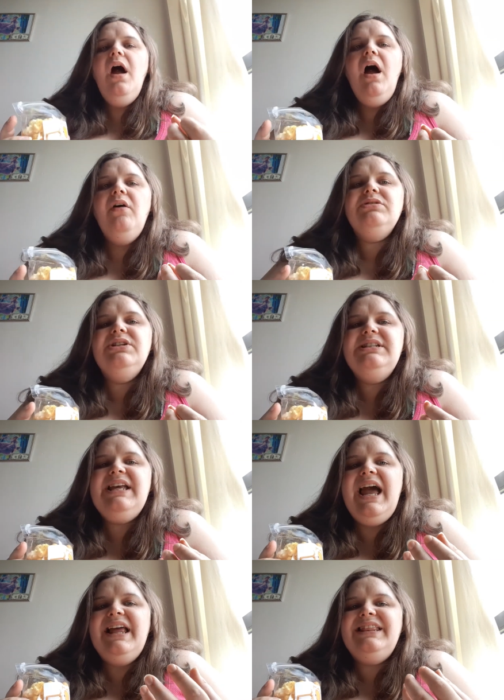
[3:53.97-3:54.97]
I was going to
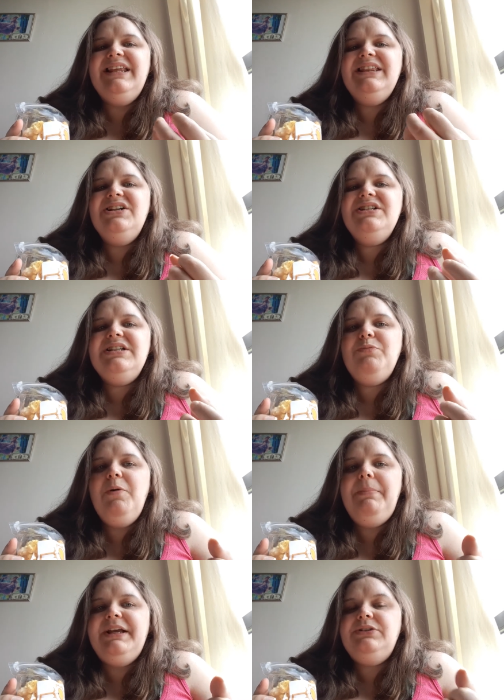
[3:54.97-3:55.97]
say, I think there's a small
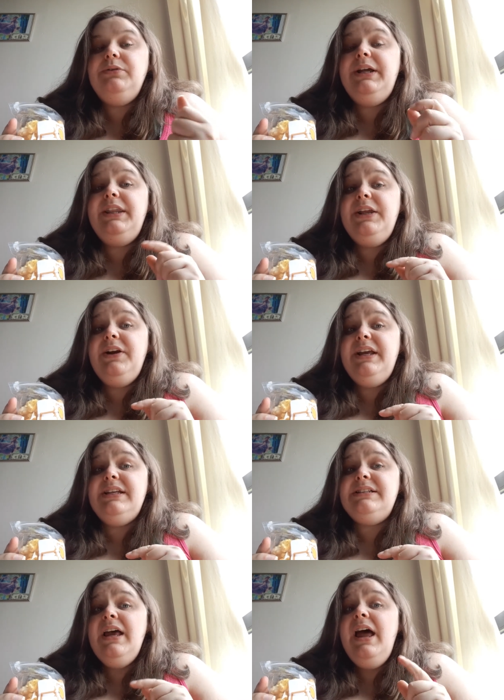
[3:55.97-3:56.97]
bite to it, and there
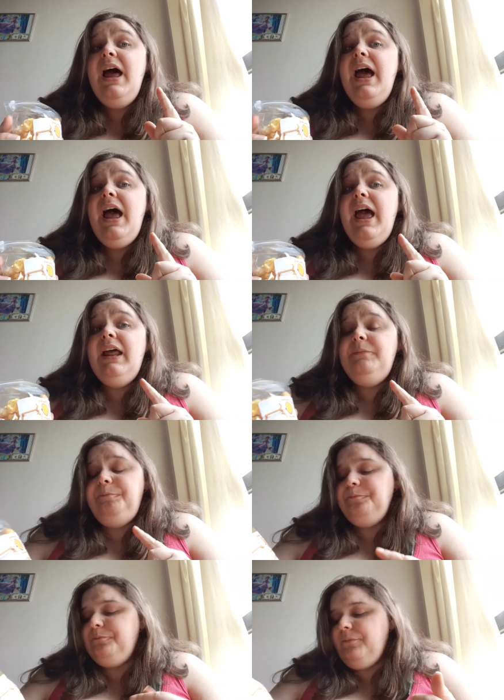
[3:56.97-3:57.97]
is. And
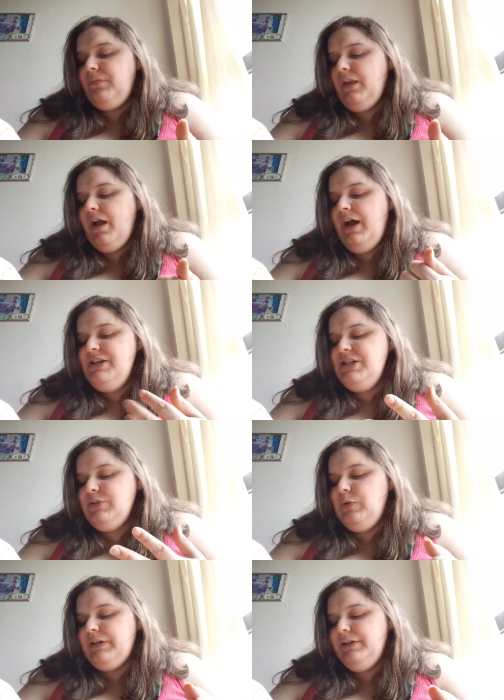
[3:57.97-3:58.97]
I
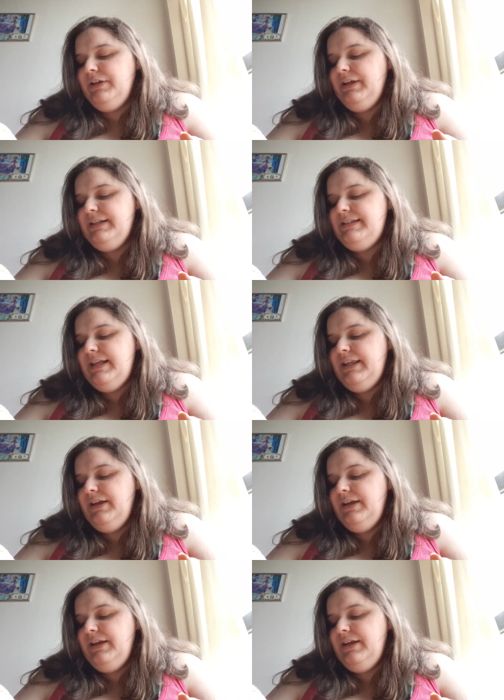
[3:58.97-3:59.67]
just quickly glanced at the